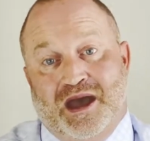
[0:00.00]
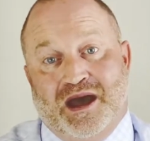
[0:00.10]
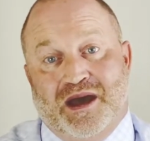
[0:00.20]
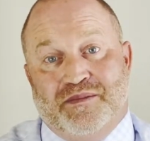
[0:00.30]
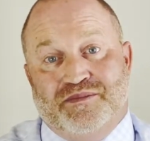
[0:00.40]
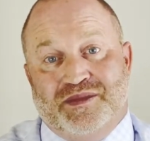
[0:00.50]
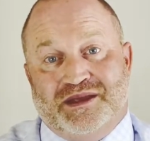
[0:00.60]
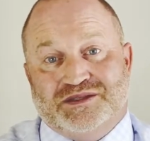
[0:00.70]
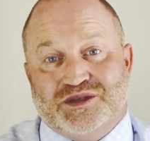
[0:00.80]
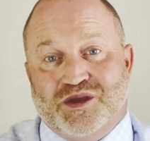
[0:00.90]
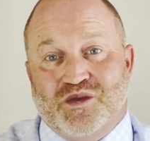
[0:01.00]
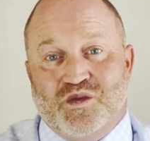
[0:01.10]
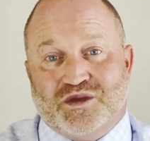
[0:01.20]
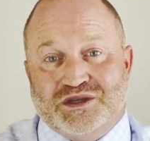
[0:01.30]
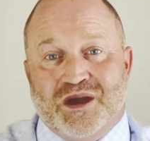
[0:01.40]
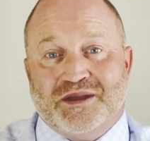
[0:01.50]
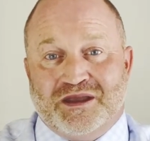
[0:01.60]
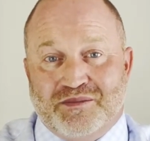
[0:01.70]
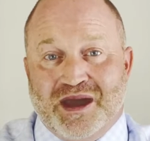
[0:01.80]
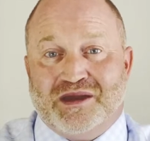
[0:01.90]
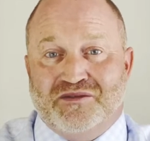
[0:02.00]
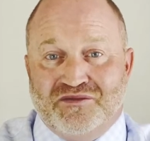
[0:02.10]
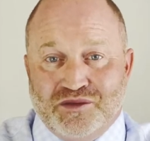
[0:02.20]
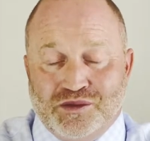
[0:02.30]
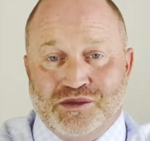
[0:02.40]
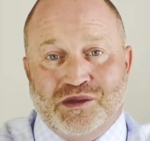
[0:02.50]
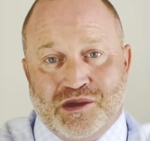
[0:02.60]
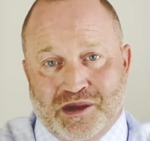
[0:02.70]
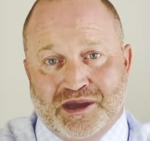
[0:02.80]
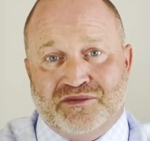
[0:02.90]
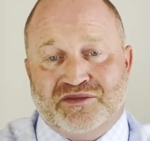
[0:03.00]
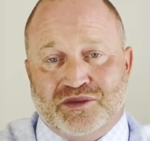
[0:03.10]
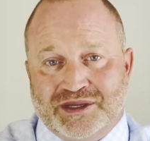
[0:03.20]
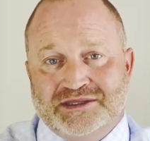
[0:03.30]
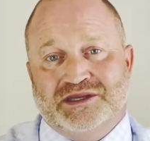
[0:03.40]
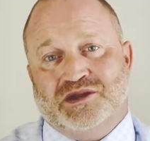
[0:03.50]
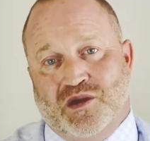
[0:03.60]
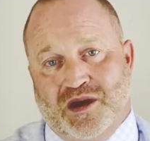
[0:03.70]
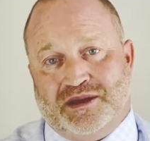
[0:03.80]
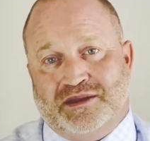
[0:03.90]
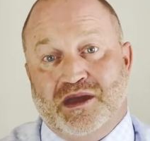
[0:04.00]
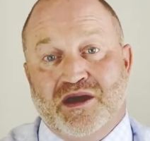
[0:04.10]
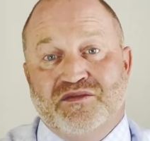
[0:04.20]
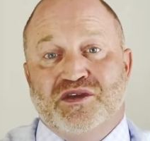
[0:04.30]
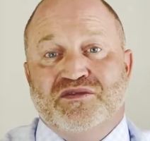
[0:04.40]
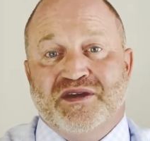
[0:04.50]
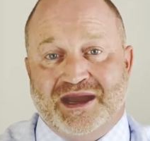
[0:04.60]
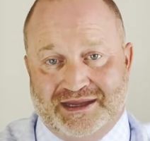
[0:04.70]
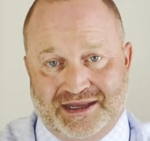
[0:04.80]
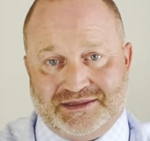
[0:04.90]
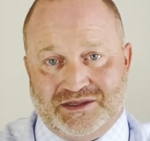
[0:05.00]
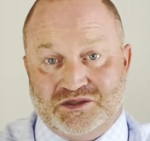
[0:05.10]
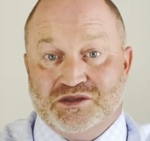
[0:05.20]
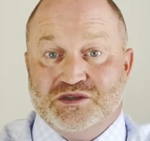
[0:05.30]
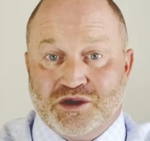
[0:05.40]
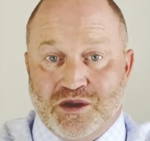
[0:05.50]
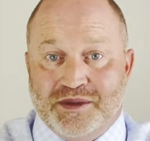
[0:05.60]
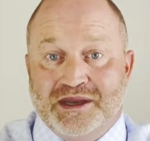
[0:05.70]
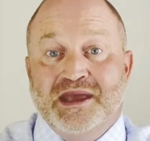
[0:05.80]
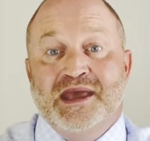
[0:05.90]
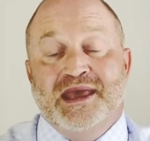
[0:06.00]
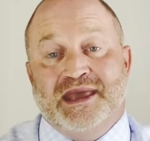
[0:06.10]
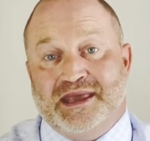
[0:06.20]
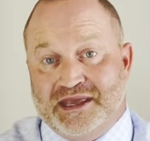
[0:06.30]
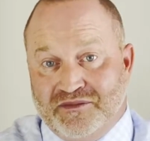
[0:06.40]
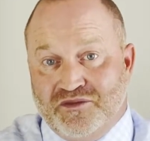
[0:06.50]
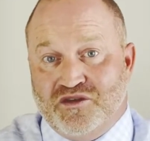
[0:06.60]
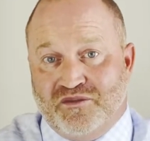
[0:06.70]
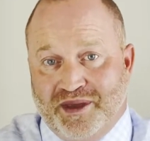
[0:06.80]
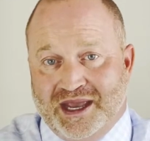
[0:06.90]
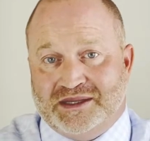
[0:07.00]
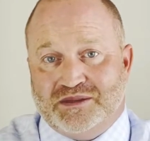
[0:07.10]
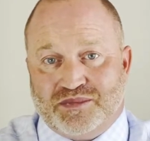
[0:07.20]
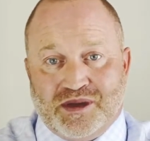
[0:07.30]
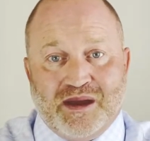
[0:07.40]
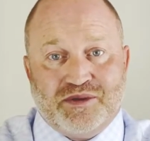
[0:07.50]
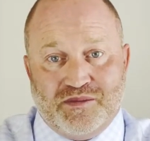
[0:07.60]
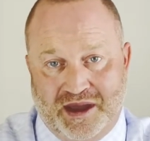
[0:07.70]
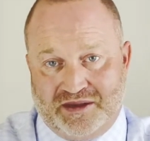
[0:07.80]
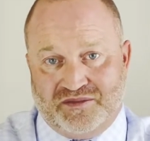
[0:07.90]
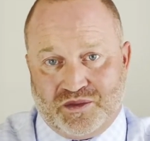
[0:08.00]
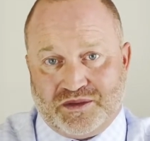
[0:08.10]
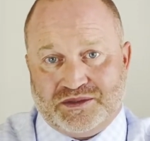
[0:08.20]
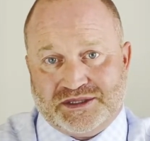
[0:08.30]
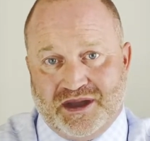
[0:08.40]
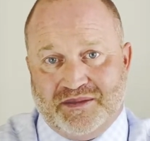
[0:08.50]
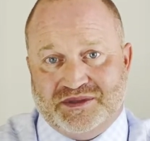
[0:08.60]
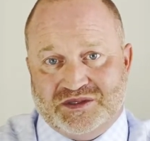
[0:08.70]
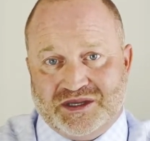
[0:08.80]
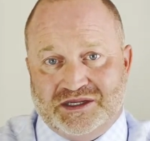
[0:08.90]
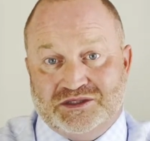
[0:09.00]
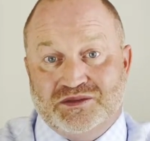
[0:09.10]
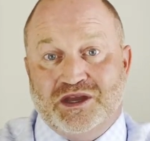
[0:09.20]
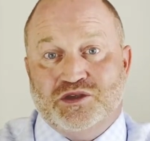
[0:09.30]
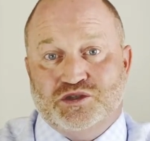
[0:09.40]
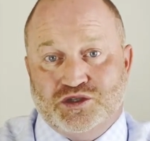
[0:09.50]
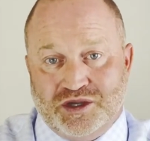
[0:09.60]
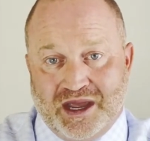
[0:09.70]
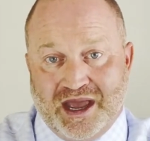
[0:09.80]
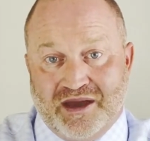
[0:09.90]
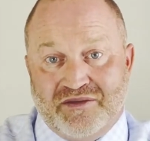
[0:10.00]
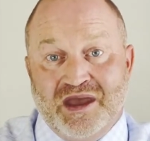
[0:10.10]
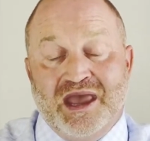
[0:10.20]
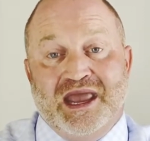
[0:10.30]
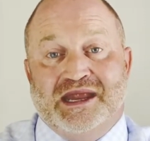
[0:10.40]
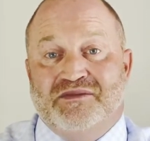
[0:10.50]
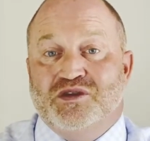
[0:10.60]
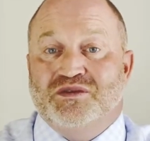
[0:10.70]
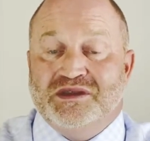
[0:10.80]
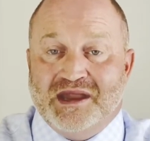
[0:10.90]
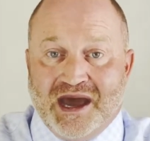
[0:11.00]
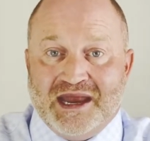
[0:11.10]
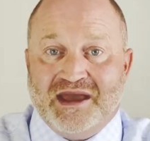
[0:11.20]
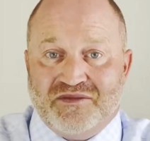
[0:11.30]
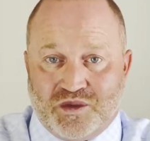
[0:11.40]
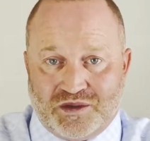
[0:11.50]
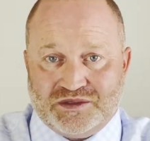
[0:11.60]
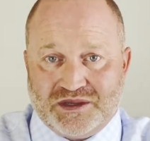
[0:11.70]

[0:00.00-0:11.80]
And so we're talking about a full-on forensic audit of your finances to determine if you've paid the proper amount of workers' compensation that you should have, and if you did not have workers'